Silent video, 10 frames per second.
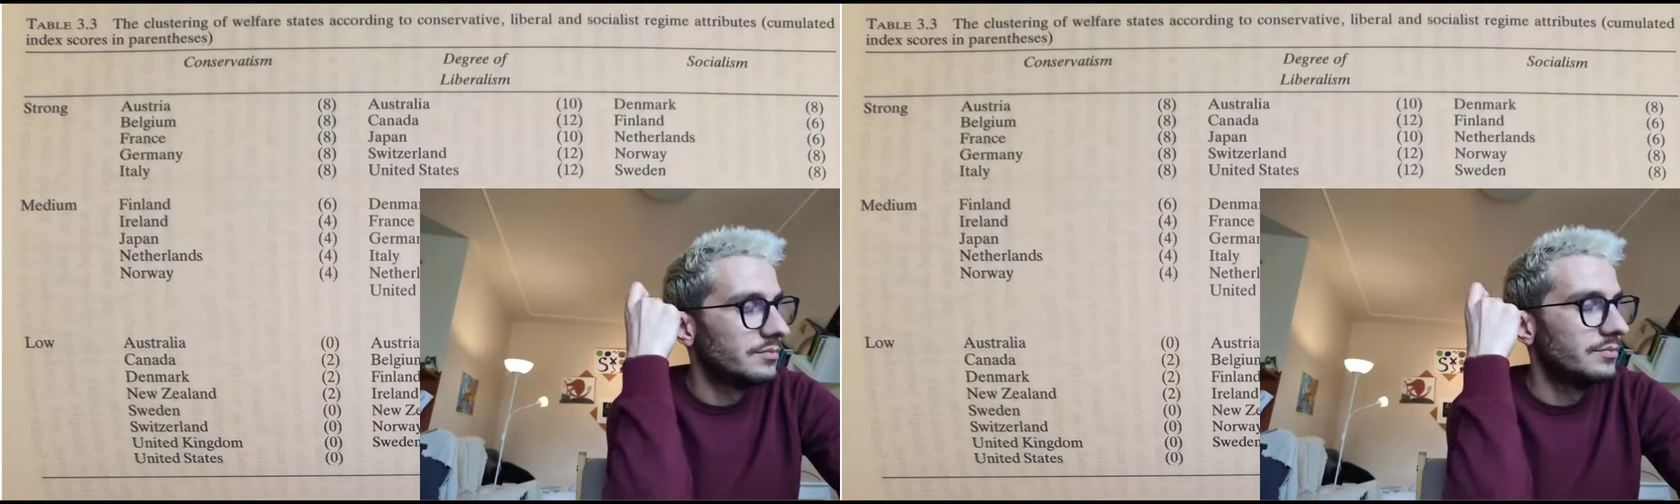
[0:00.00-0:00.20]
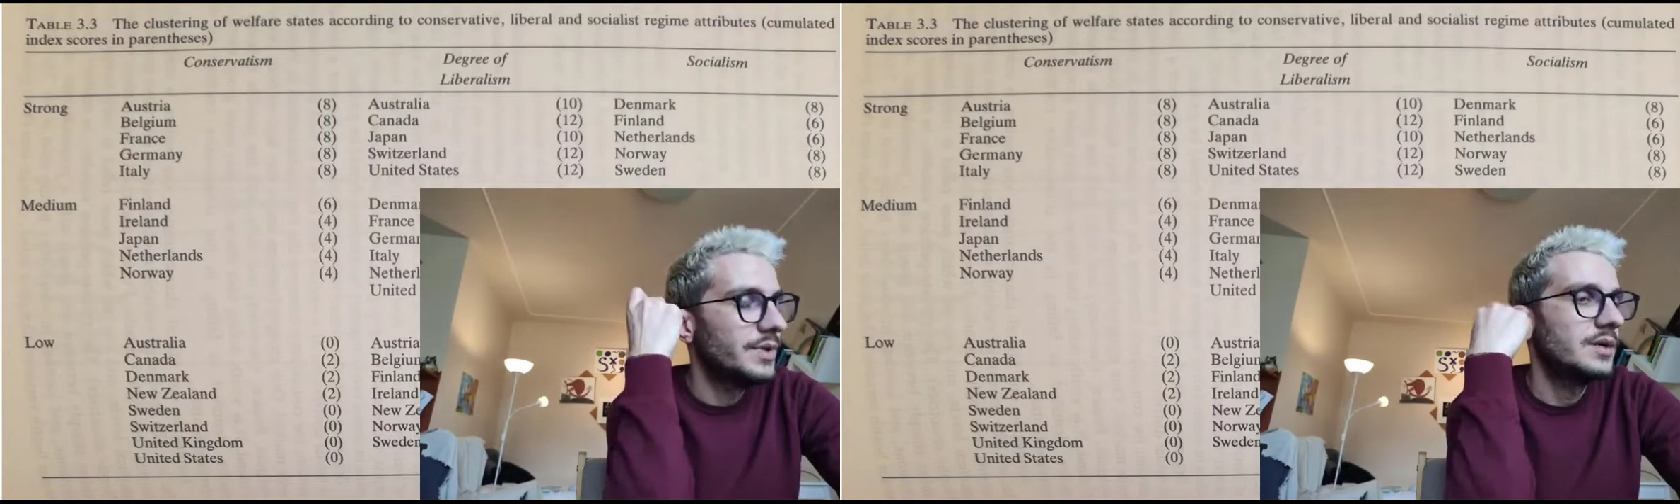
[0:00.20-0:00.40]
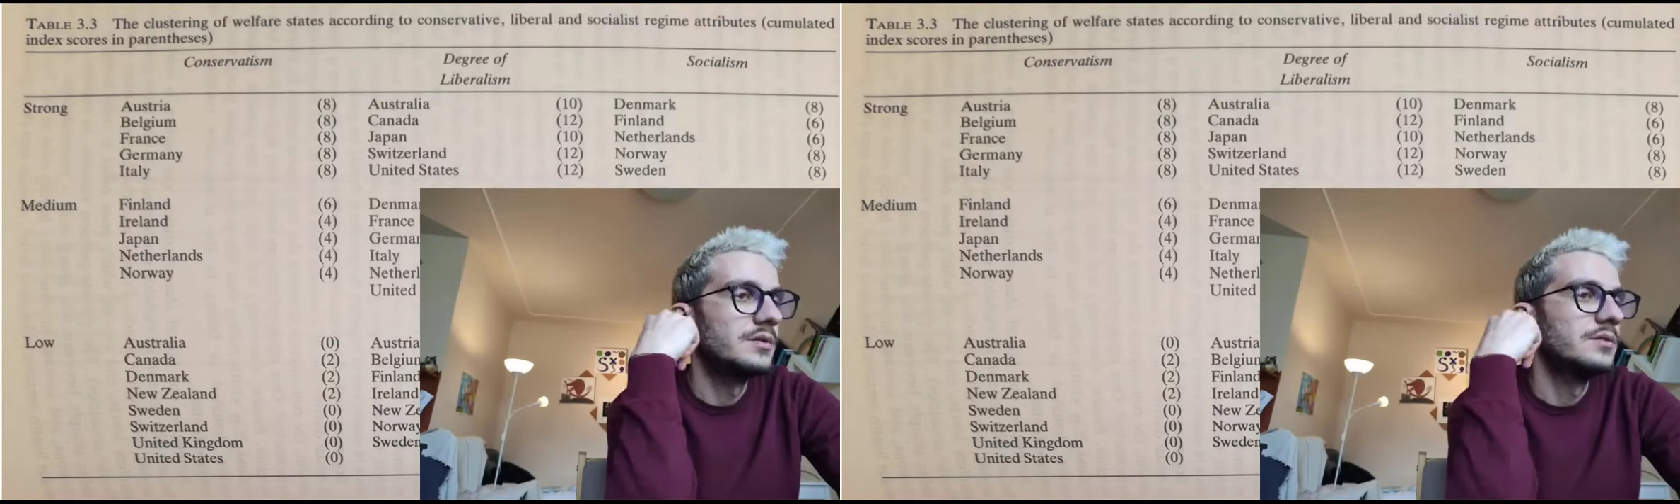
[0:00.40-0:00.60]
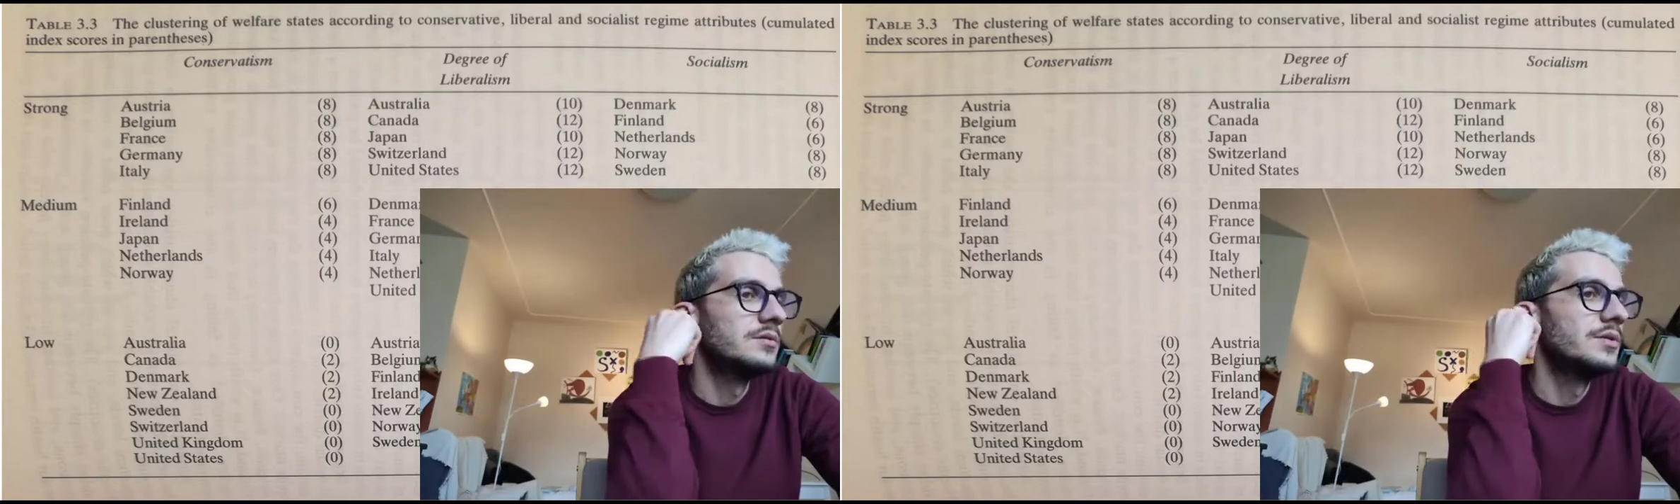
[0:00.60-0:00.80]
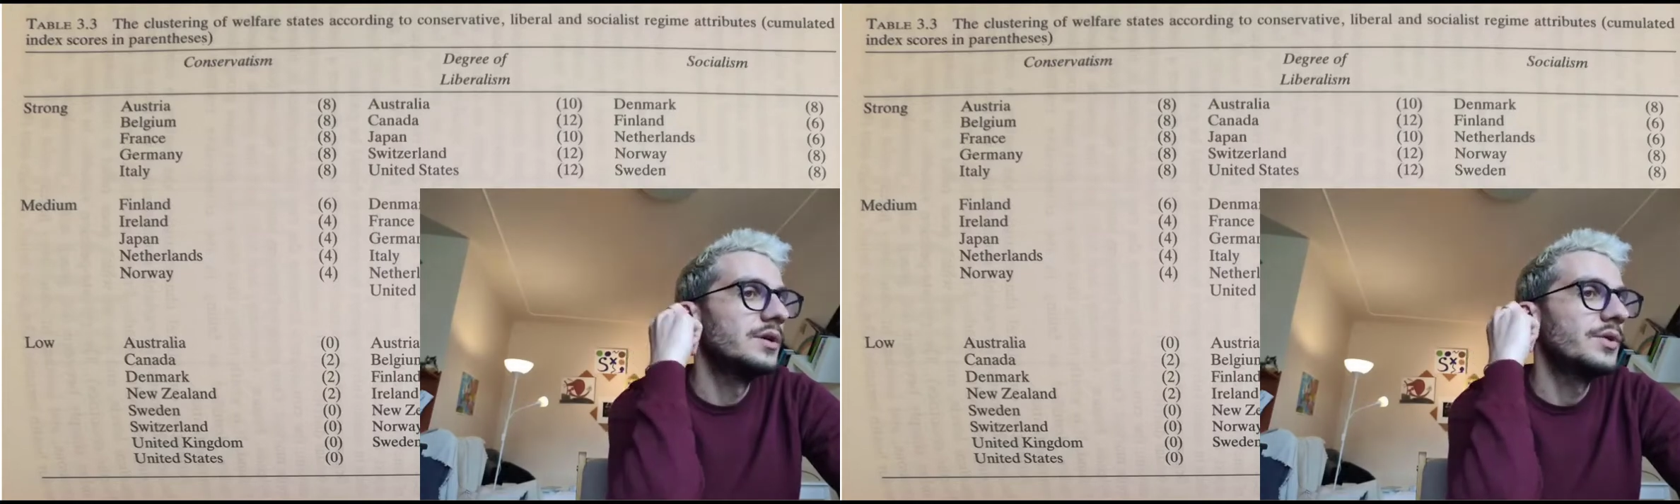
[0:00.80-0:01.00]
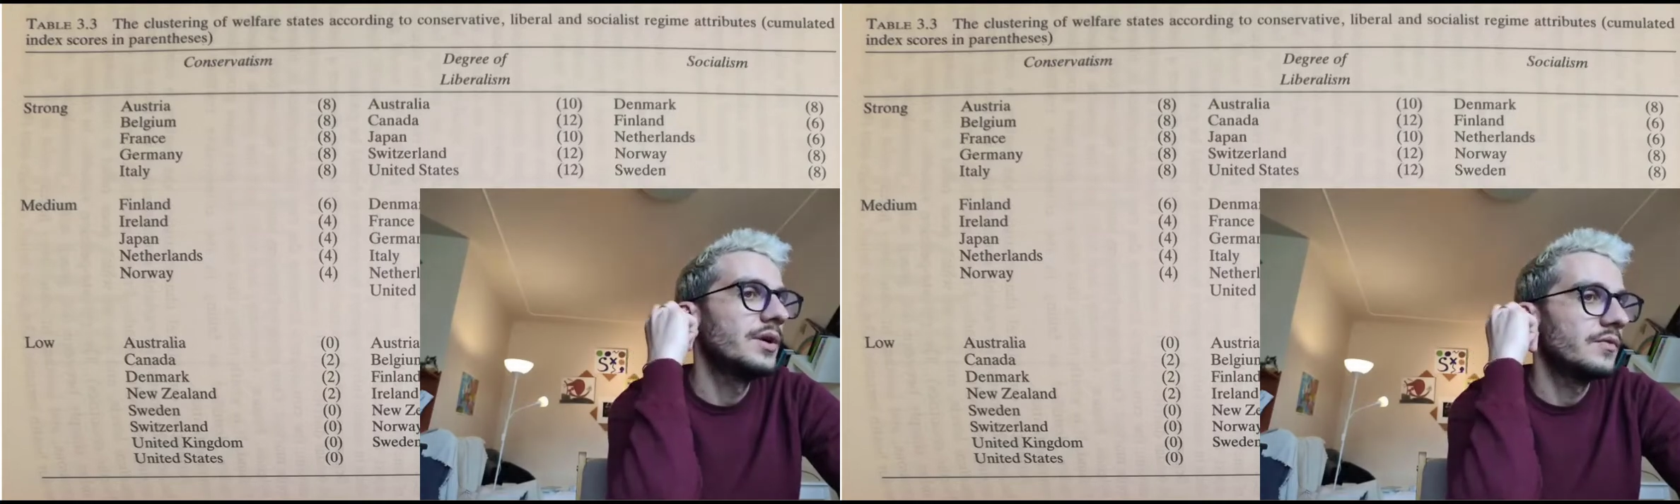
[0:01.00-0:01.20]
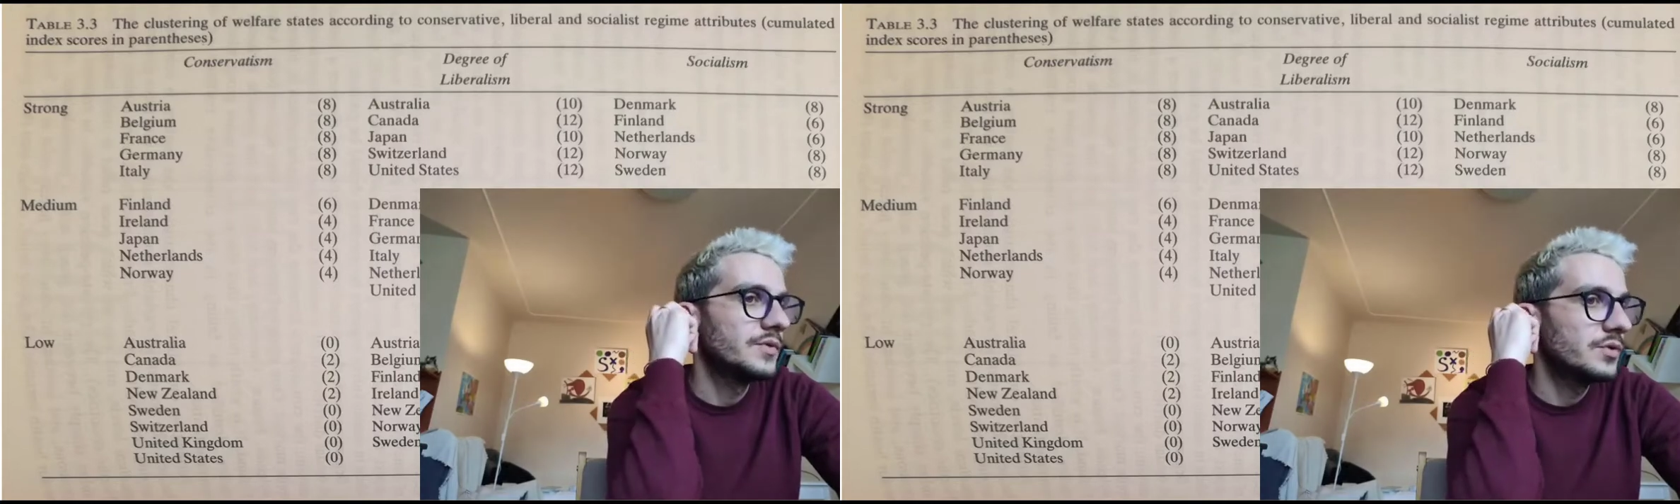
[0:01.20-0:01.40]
big degree of